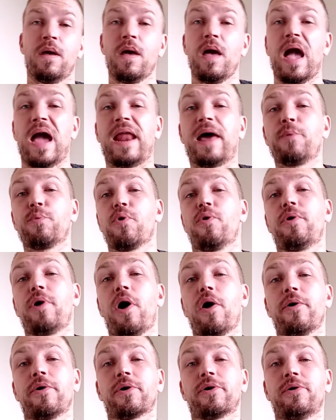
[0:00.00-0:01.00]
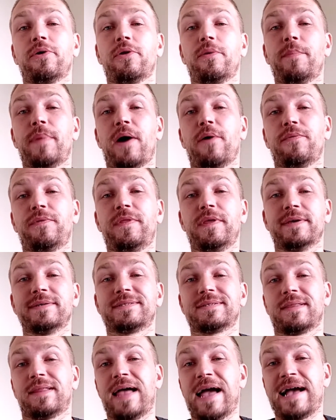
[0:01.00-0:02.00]
And I wrote an article about
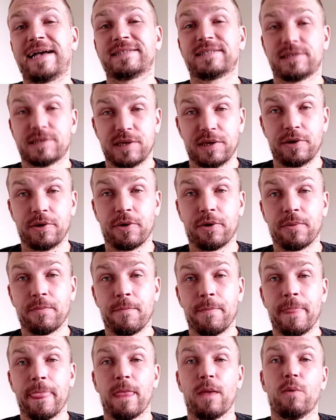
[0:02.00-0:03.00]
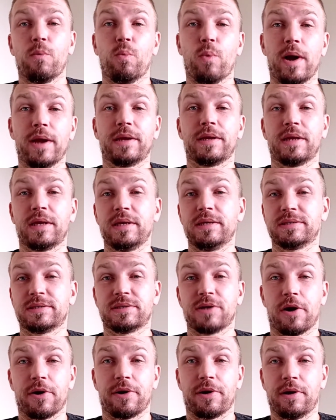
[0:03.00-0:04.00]
this last year when he
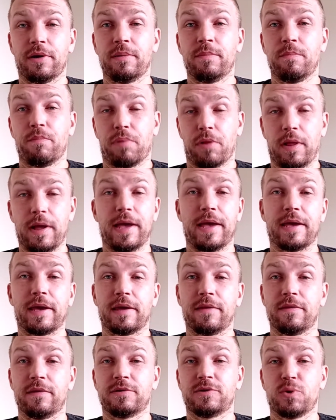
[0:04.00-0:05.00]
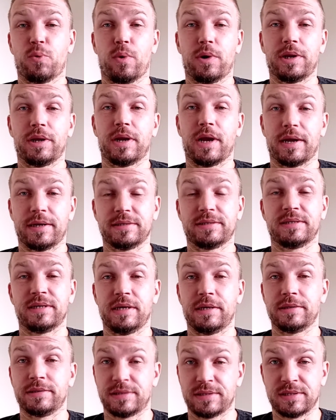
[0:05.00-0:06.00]
started playing in the
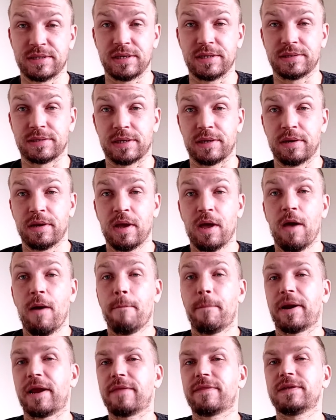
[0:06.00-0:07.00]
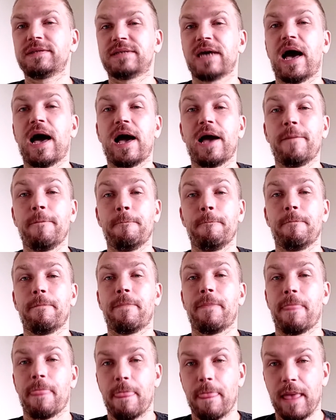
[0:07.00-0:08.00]
2019 season. But at the time,
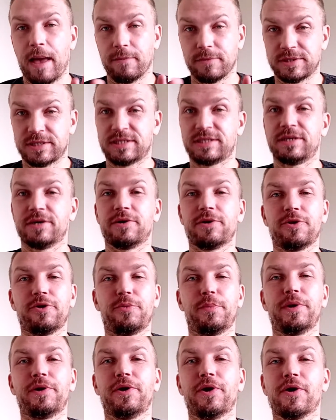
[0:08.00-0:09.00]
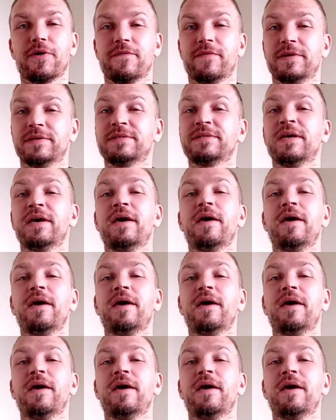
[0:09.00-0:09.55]
I was still a little bit nervous.